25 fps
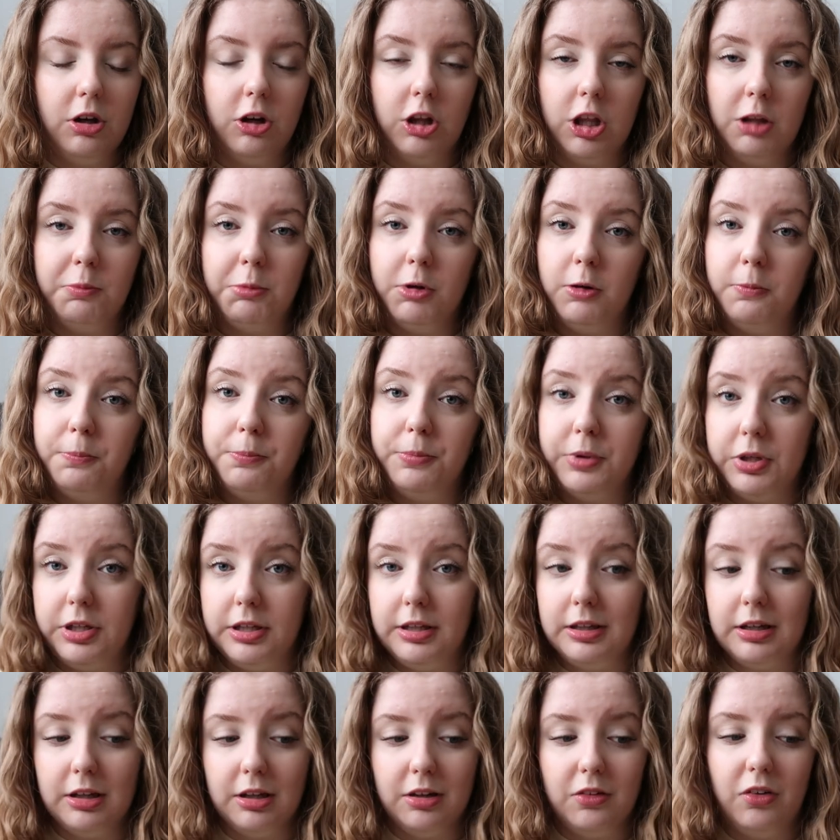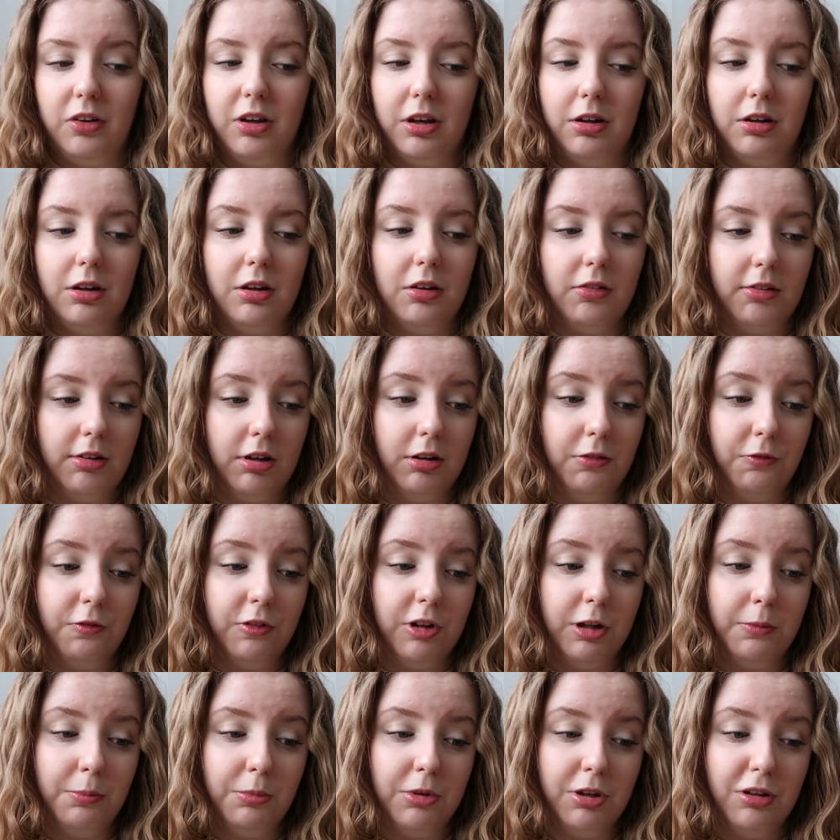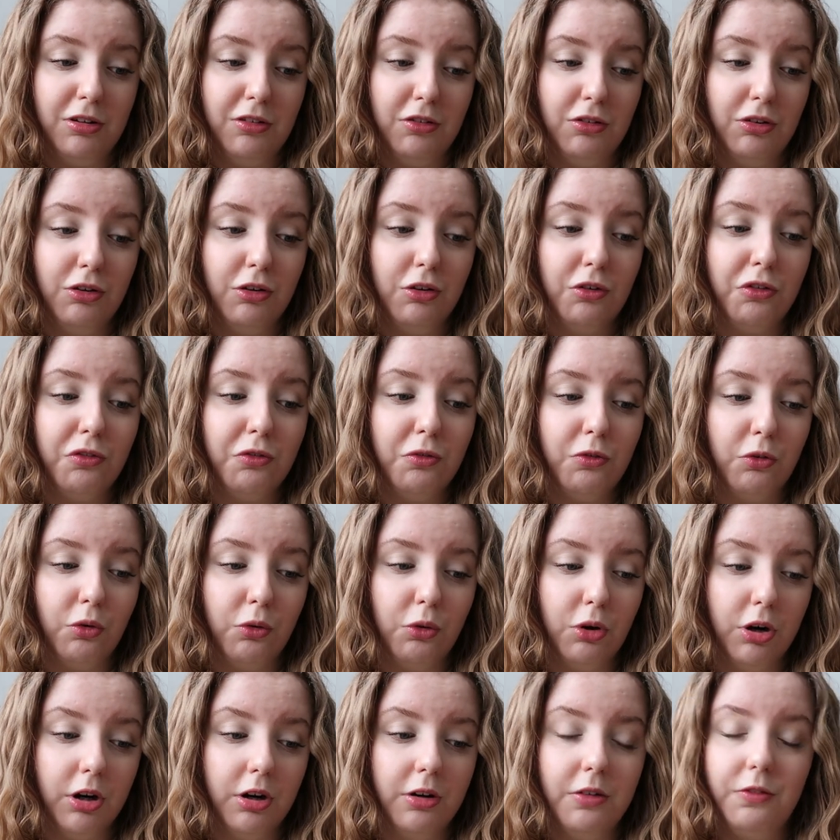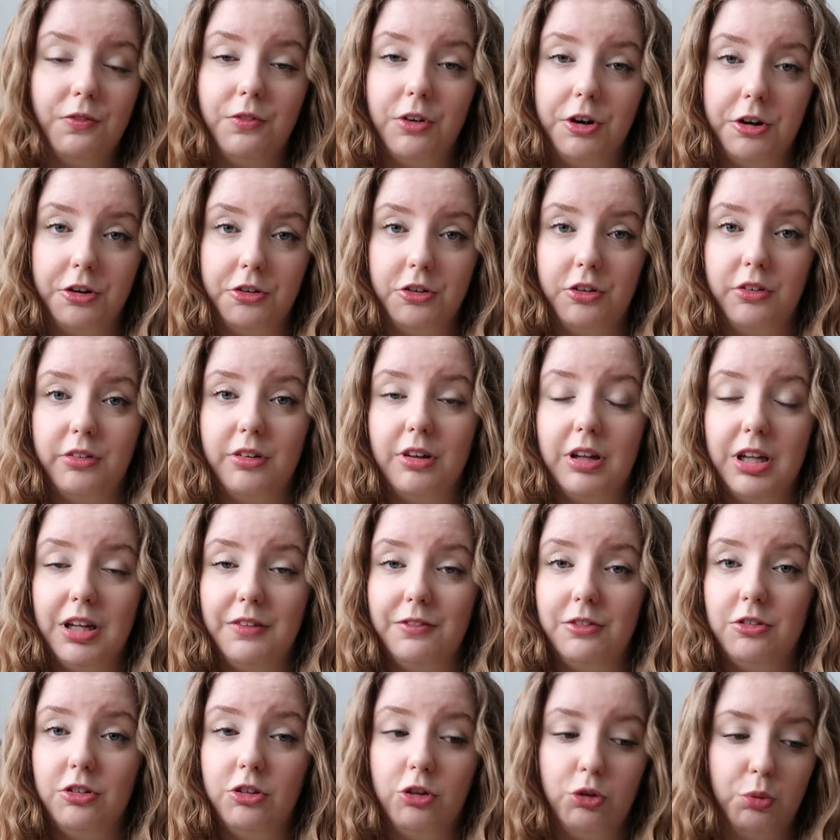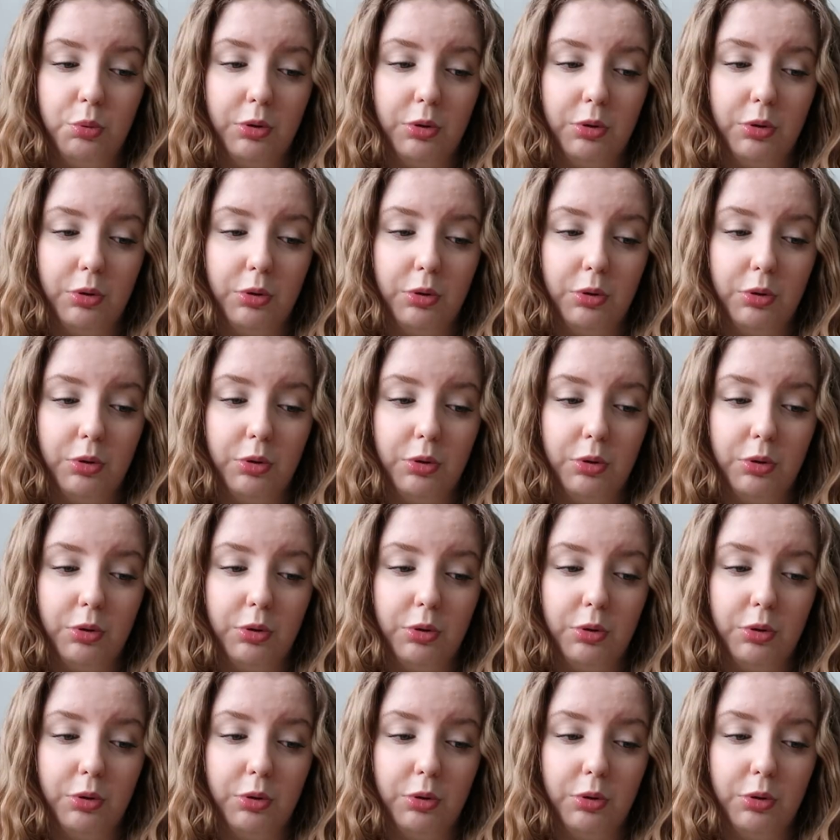all about being content is in Philippians 4 verses 11 to